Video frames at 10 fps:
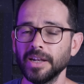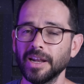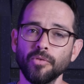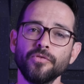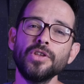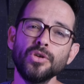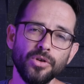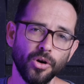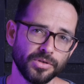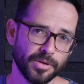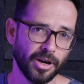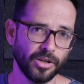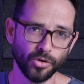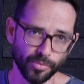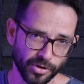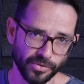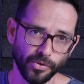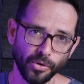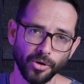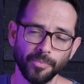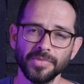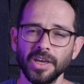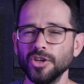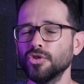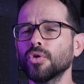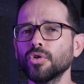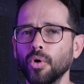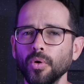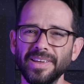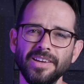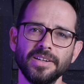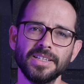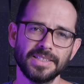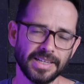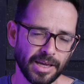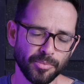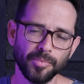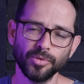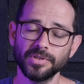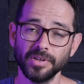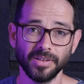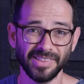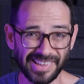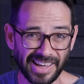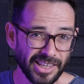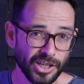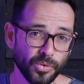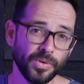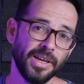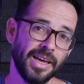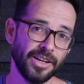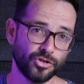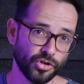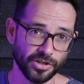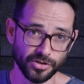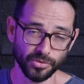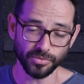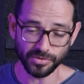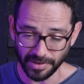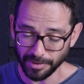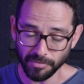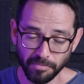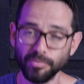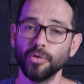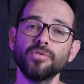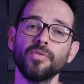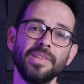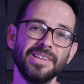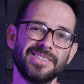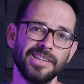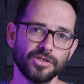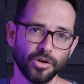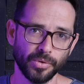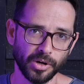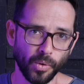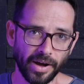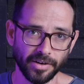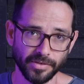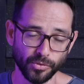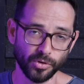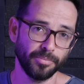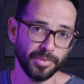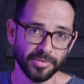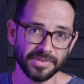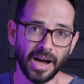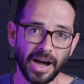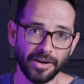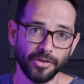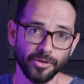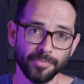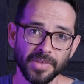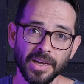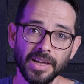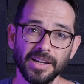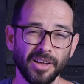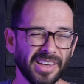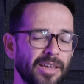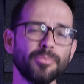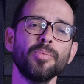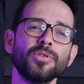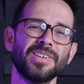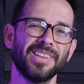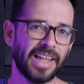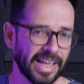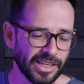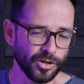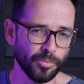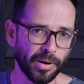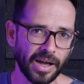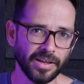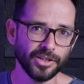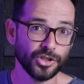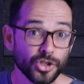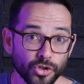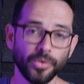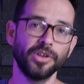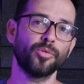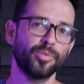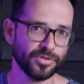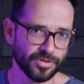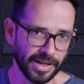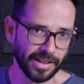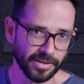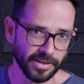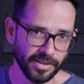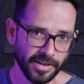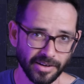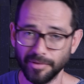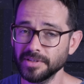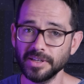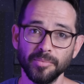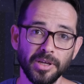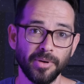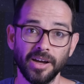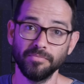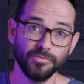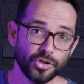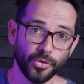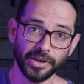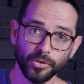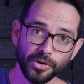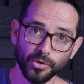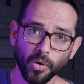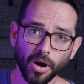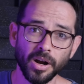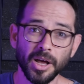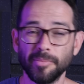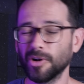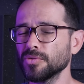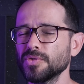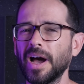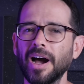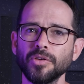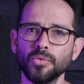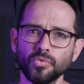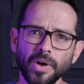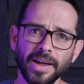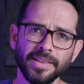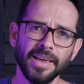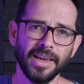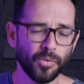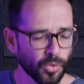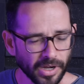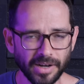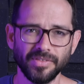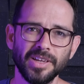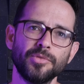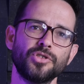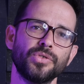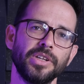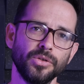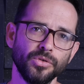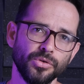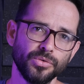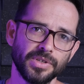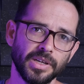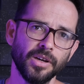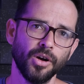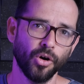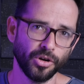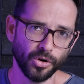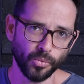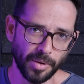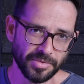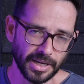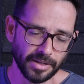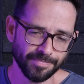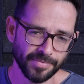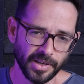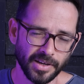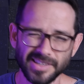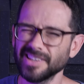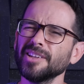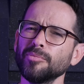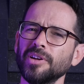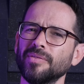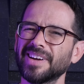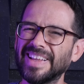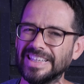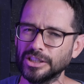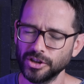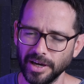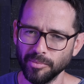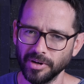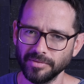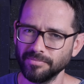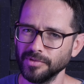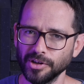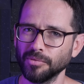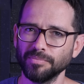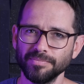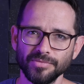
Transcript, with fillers: Now, a few notes about your portfolio. Your goal here is to get people to like you and trust you, since both of these things are required for people to hire you. Now, you get people to like you by showing your personality. Now, this can be by showing who you are, but also how you write and what kind of imagery you're using on your website. It's a little bit of a cliche, but you know,